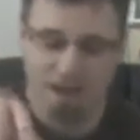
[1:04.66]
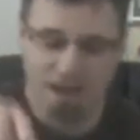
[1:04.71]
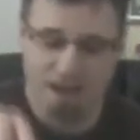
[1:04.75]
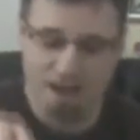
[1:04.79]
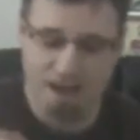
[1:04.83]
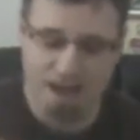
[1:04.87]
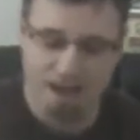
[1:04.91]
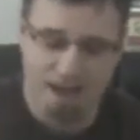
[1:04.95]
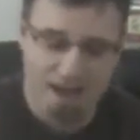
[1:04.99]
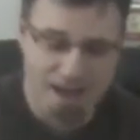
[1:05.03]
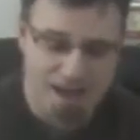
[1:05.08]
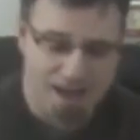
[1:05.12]

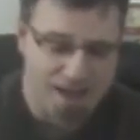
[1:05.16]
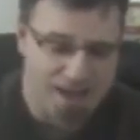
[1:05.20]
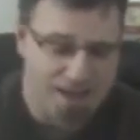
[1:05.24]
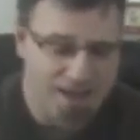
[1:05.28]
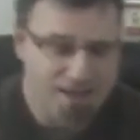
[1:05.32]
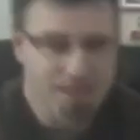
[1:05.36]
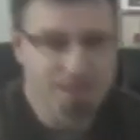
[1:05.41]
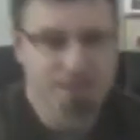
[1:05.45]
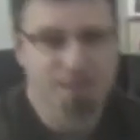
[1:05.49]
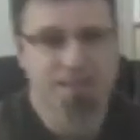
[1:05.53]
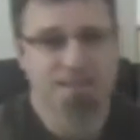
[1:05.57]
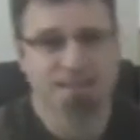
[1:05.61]
Ah!
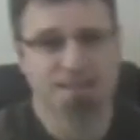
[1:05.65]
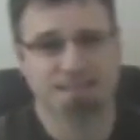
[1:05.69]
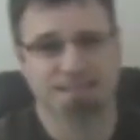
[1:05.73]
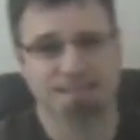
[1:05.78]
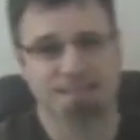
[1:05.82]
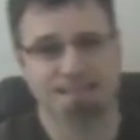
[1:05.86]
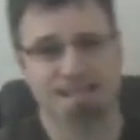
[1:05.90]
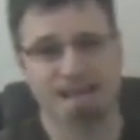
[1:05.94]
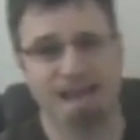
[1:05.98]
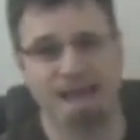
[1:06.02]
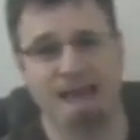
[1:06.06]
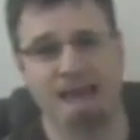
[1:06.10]

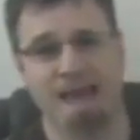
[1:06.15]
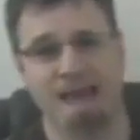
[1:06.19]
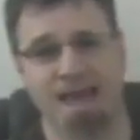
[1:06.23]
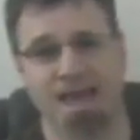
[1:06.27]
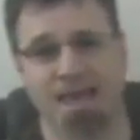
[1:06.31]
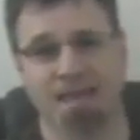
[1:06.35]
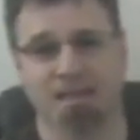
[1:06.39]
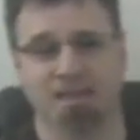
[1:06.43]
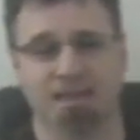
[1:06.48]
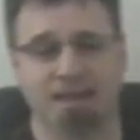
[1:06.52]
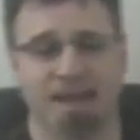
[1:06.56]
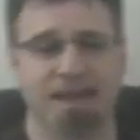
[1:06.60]

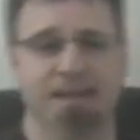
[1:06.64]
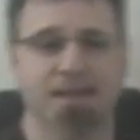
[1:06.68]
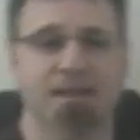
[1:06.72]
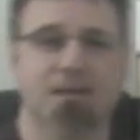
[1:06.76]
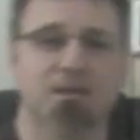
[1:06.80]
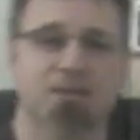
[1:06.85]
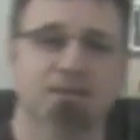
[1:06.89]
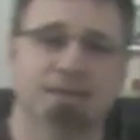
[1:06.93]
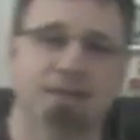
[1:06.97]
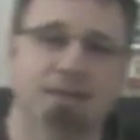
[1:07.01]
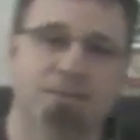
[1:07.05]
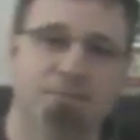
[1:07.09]
Dang!
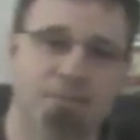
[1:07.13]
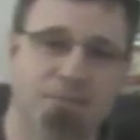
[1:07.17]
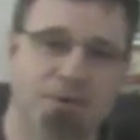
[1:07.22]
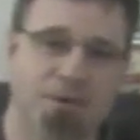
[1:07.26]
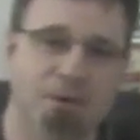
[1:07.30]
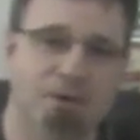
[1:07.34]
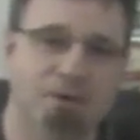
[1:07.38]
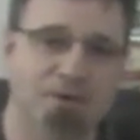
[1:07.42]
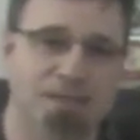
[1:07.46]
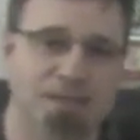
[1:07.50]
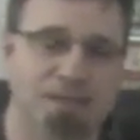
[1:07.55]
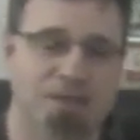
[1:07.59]
Technical
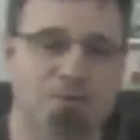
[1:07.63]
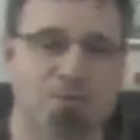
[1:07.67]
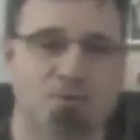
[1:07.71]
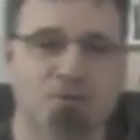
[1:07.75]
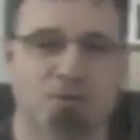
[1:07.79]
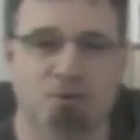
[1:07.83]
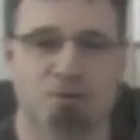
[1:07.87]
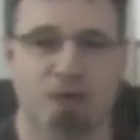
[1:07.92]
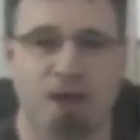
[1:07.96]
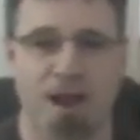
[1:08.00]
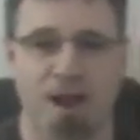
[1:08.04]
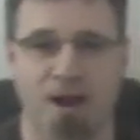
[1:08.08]
difficulty,
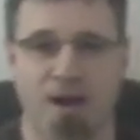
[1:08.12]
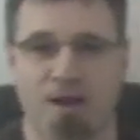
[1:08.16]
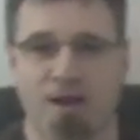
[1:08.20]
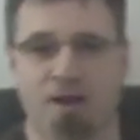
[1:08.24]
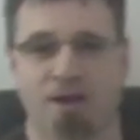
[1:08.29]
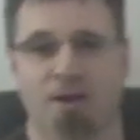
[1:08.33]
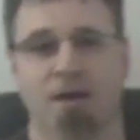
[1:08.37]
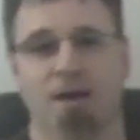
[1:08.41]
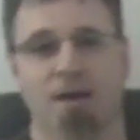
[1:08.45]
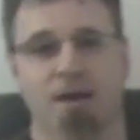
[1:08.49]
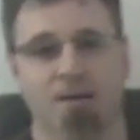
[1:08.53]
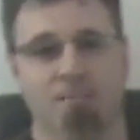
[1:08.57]
user
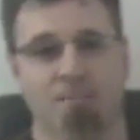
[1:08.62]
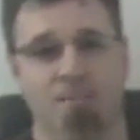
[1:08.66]
error.